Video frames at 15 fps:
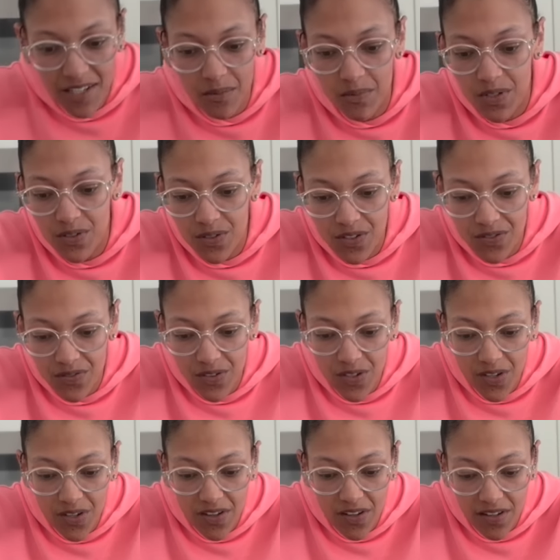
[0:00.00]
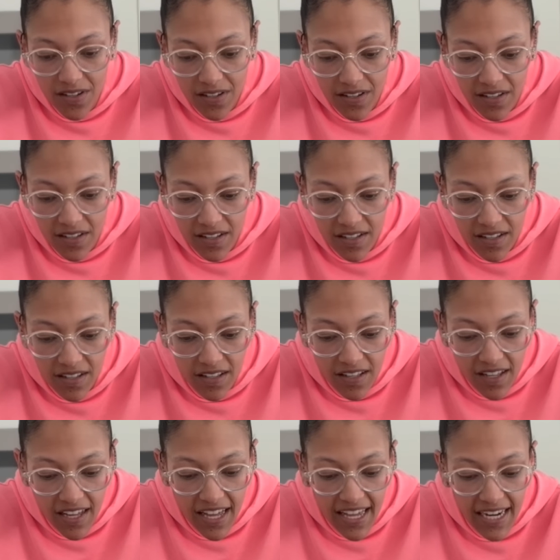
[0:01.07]
Beautiful.
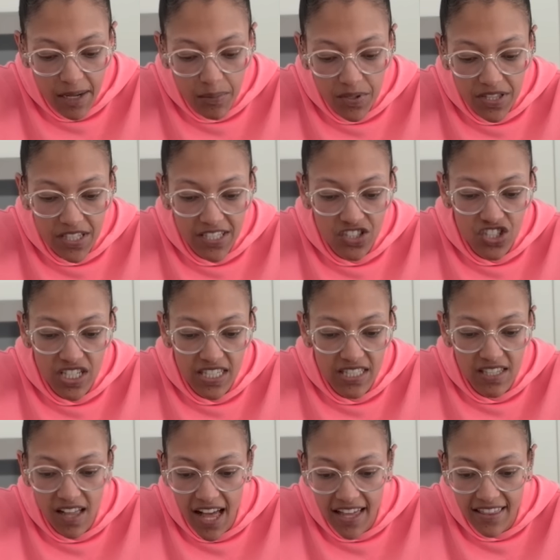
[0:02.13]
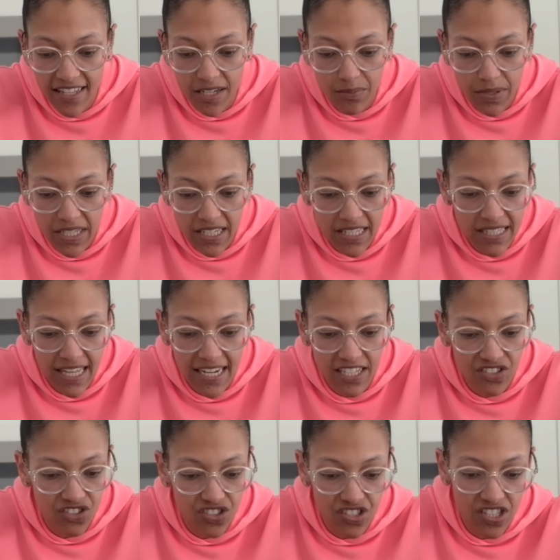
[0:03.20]
And I put the cheesecloth in because then
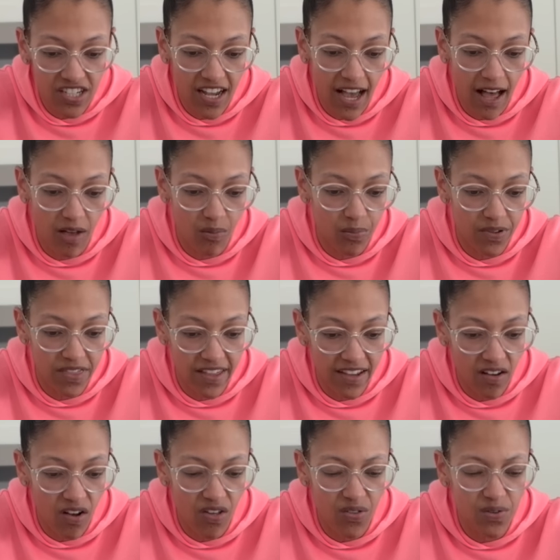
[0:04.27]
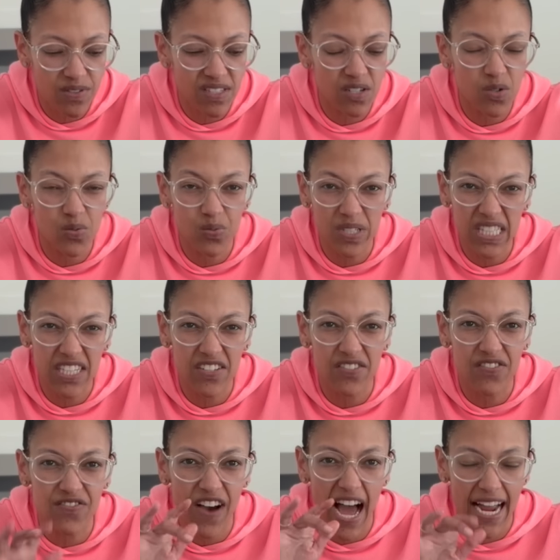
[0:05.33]
it's just gonna help with like all those little really
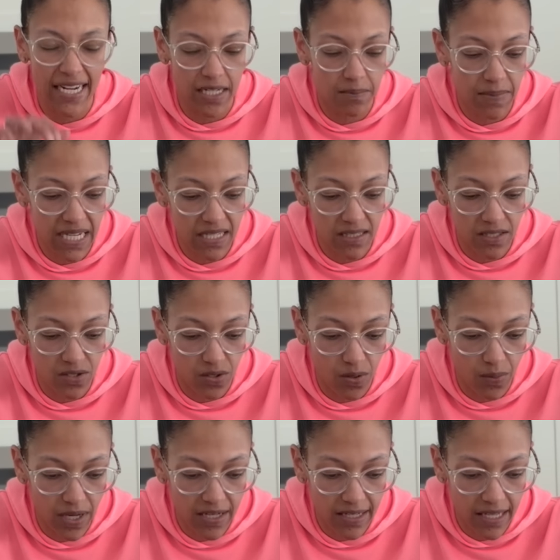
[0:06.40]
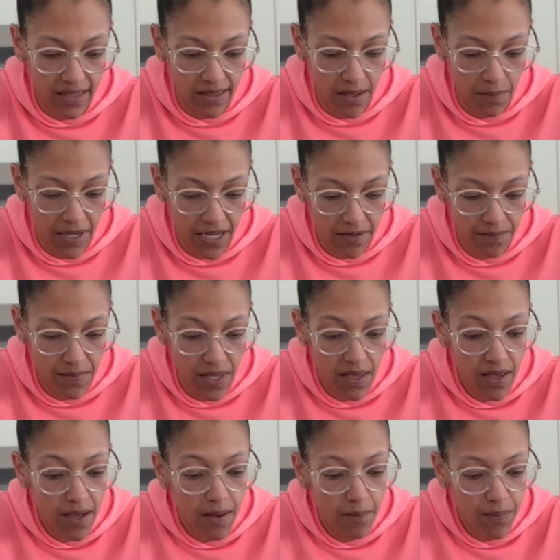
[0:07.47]
fine bits. You don't wanna get them in.
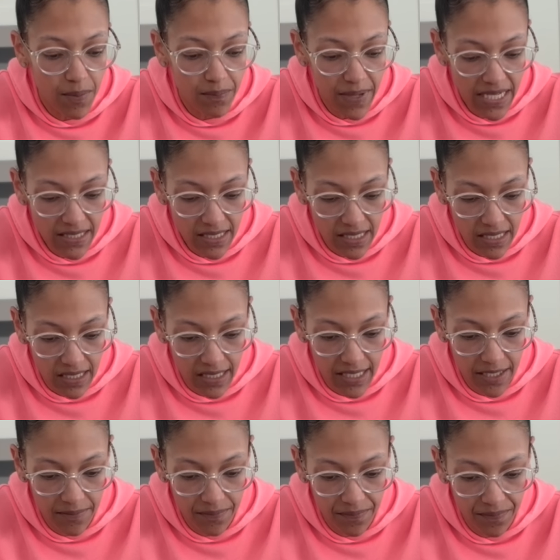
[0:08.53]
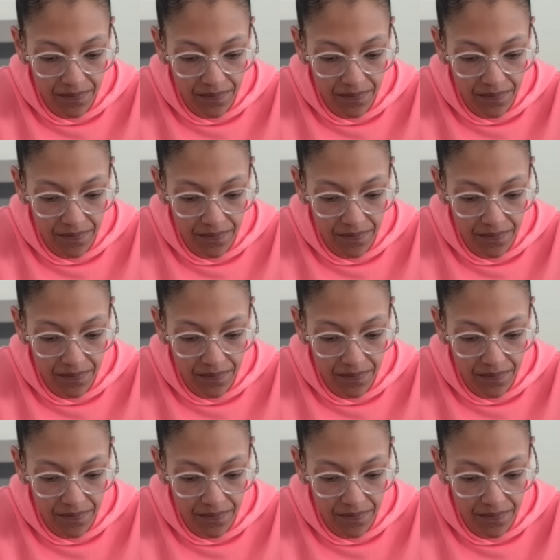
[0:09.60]
But basically,